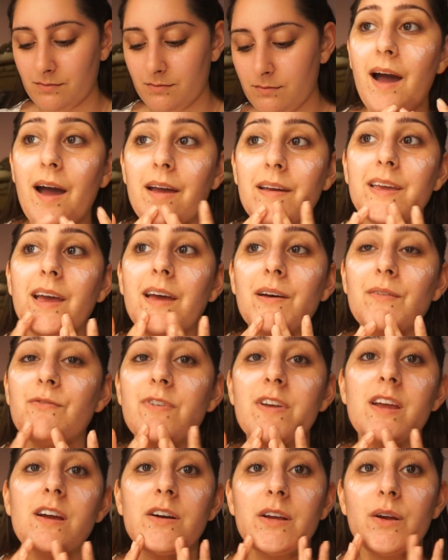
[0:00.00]
I get
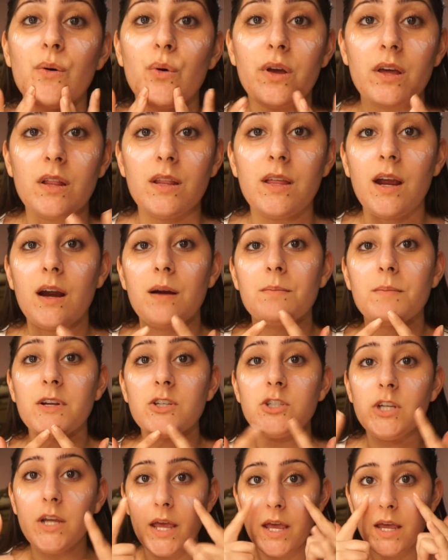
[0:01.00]
very oily on my
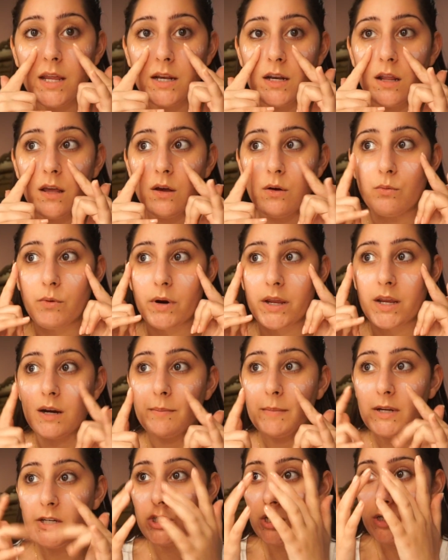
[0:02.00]
chin, right here on
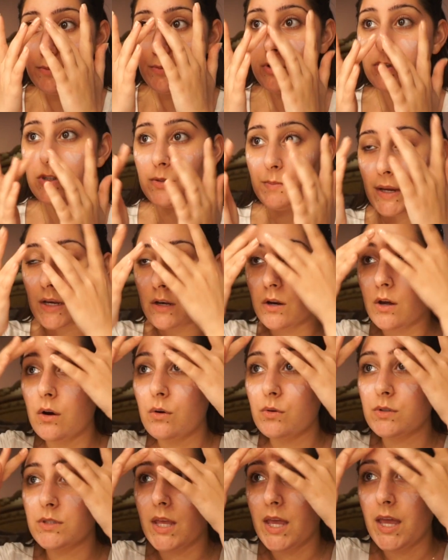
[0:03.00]
my cheekbones, my
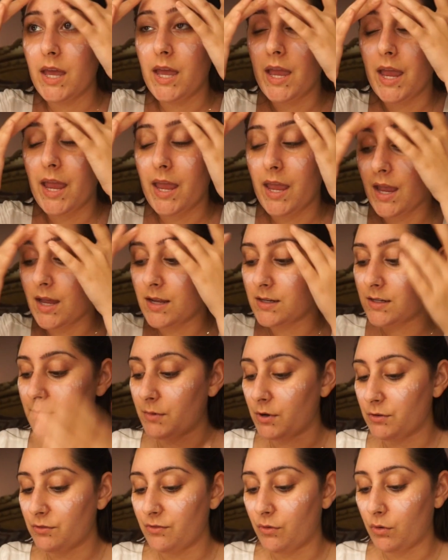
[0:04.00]
nose, and
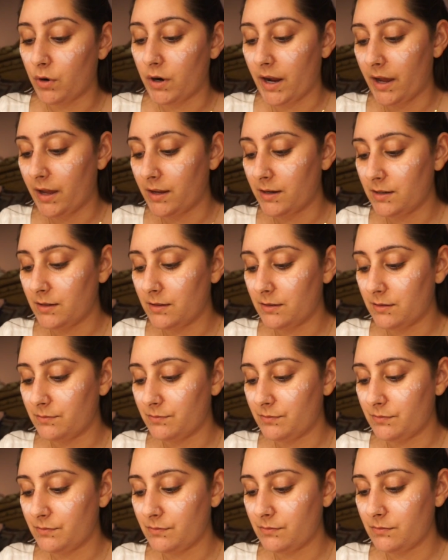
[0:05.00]
my forehead.
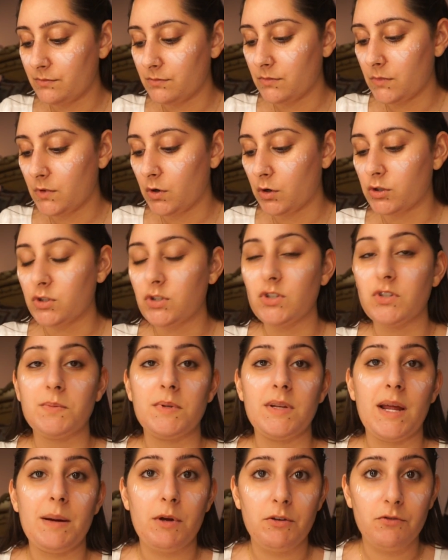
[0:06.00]
Or excuse me,
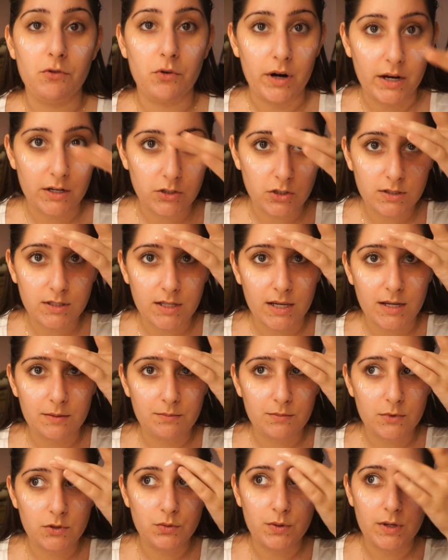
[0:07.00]
not my forehead, just like
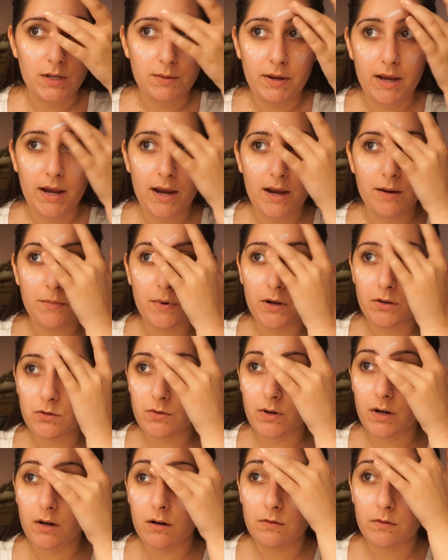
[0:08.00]
in between my eyebrows
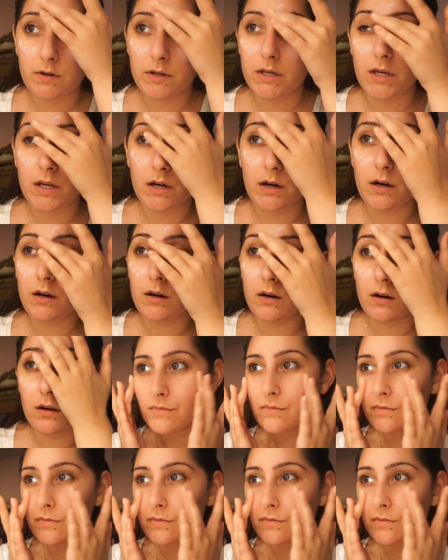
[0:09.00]
right over here.